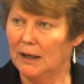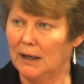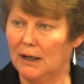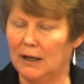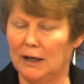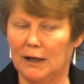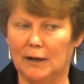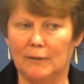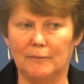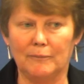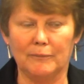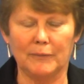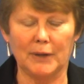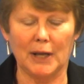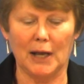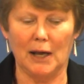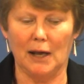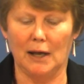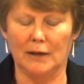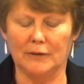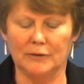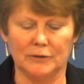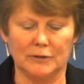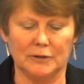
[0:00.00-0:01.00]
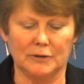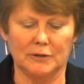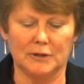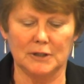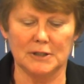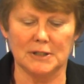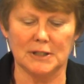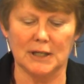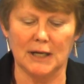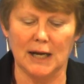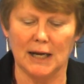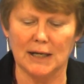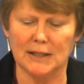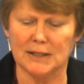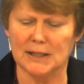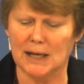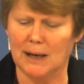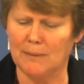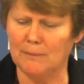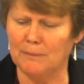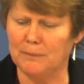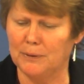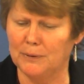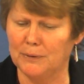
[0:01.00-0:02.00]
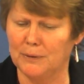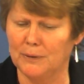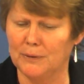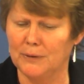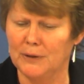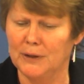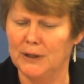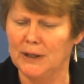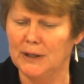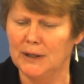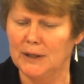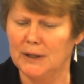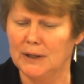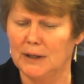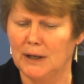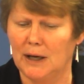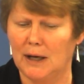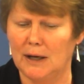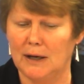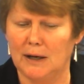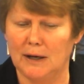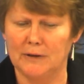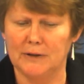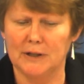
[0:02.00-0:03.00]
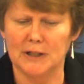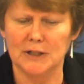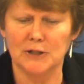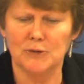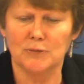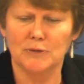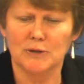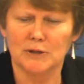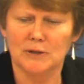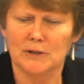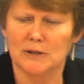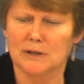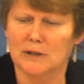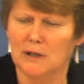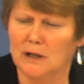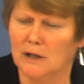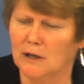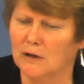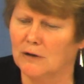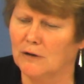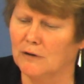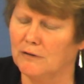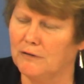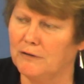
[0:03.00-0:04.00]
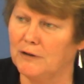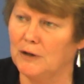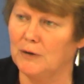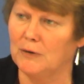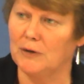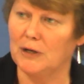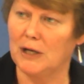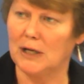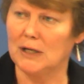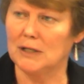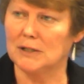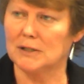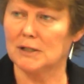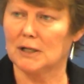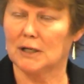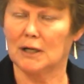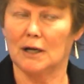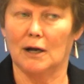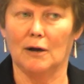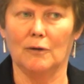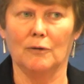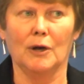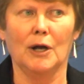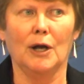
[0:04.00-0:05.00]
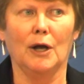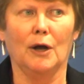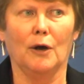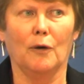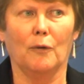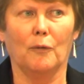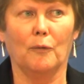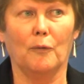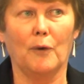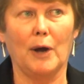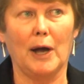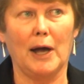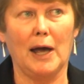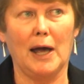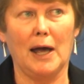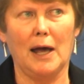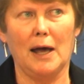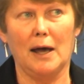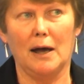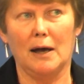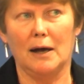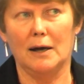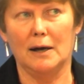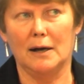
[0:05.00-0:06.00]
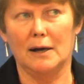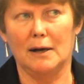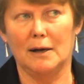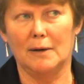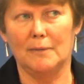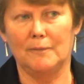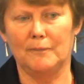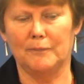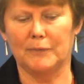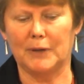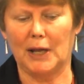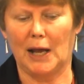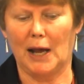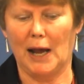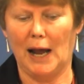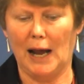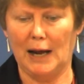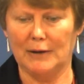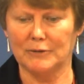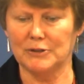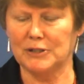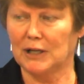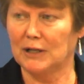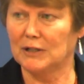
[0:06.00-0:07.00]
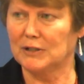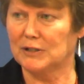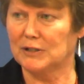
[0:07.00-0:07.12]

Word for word: Um, and there's an example, uh, this was a good few years ago, where um, a housing